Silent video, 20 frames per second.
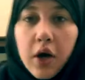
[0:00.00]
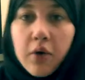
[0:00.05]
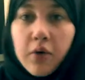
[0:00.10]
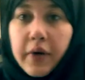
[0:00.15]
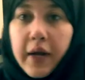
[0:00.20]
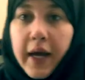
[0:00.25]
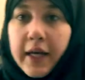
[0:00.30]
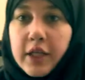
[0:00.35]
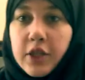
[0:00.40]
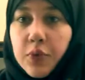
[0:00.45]

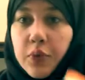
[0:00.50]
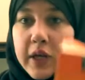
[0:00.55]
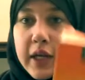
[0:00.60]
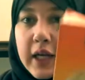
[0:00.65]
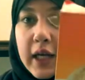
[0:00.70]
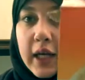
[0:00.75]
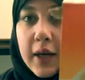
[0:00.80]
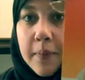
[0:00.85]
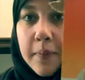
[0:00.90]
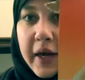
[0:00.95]
So next we
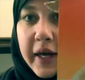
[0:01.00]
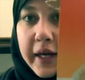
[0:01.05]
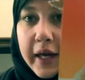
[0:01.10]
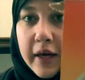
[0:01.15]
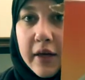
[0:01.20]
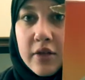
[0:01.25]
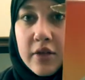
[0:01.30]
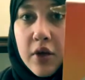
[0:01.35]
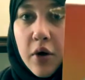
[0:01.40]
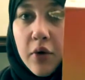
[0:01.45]
need
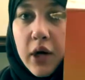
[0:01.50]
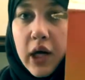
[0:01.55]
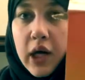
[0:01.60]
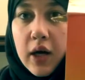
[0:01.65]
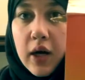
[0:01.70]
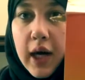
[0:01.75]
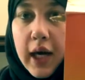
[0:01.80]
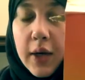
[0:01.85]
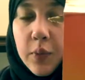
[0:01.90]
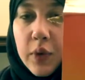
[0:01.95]
baking
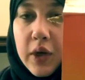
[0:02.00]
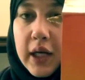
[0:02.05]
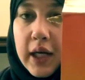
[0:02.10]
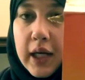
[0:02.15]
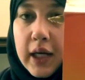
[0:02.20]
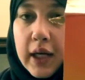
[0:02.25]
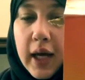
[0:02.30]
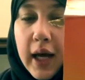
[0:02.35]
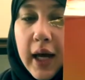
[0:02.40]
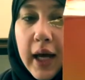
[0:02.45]
soda, and we
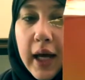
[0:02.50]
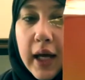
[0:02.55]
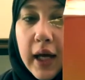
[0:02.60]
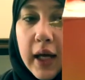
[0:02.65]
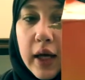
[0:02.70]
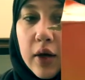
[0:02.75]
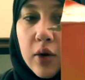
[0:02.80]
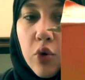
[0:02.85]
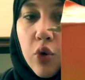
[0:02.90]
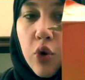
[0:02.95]
need
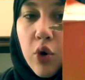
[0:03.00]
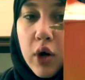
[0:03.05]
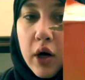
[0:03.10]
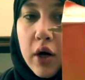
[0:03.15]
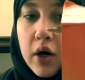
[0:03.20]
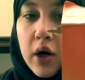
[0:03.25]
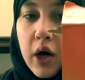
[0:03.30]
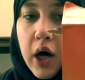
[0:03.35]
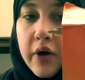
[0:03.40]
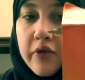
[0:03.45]

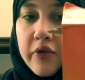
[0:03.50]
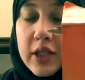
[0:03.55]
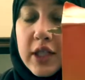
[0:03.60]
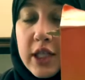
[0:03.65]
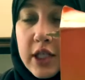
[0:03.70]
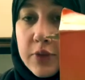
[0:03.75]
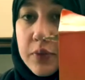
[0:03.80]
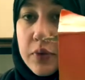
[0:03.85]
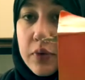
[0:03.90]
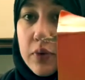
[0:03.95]
1/4 of a
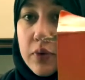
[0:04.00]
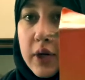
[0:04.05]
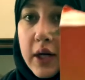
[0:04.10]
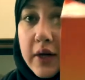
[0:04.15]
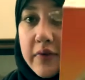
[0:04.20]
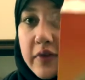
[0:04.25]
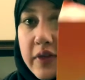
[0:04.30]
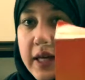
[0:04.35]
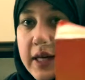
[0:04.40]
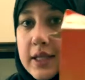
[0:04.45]
teaspoon
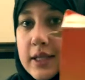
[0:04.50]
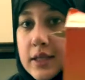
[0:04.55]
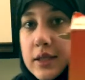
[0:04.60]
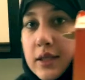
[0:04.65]
of this.